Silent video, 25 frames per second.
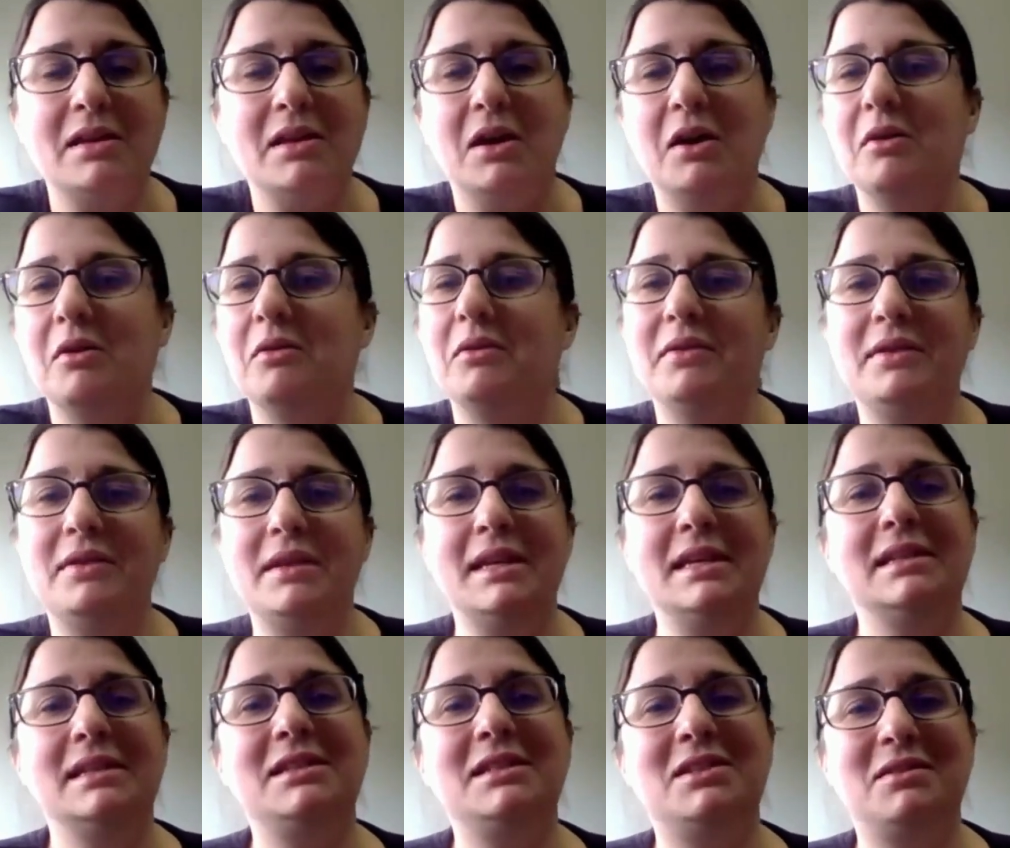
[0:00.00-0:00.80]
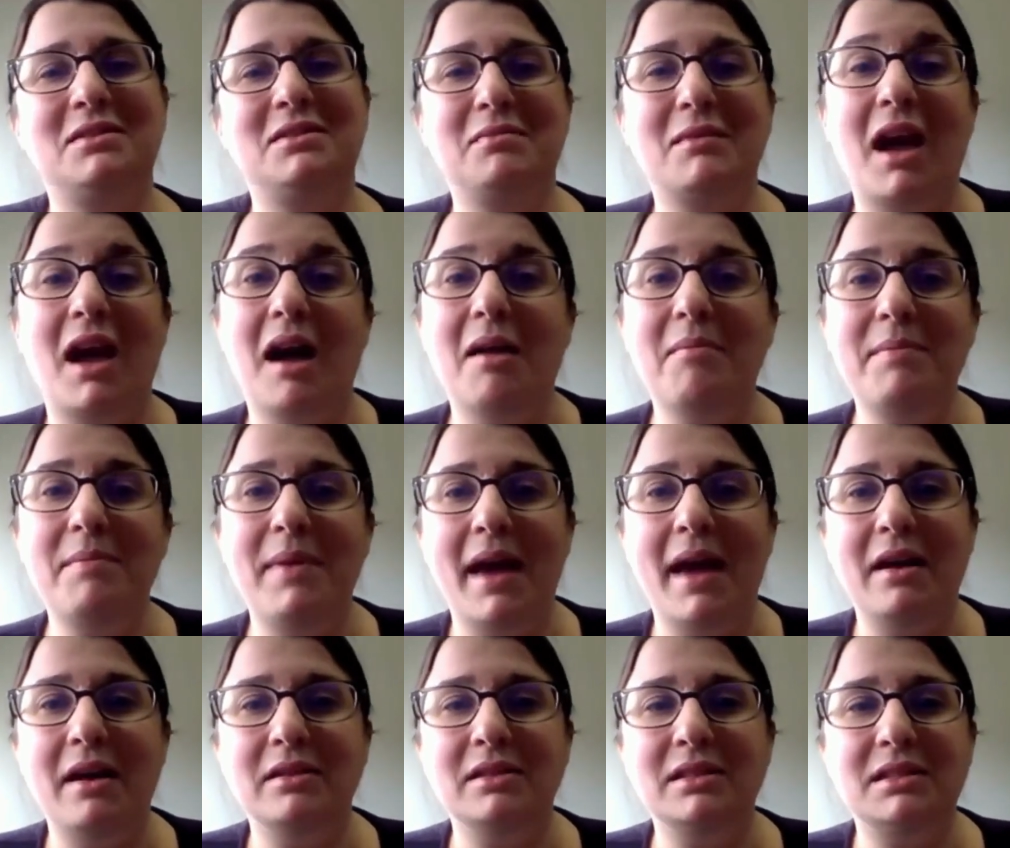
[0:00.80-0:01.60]
you know, these
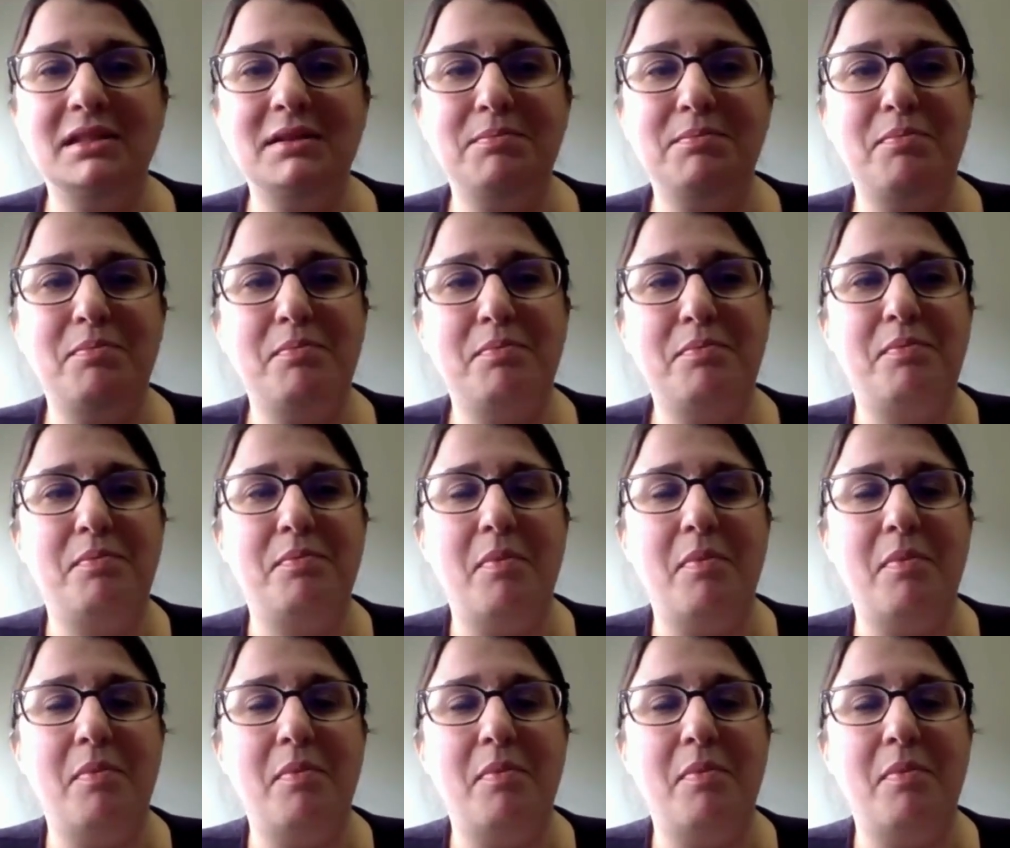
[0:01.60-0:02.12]
compounds,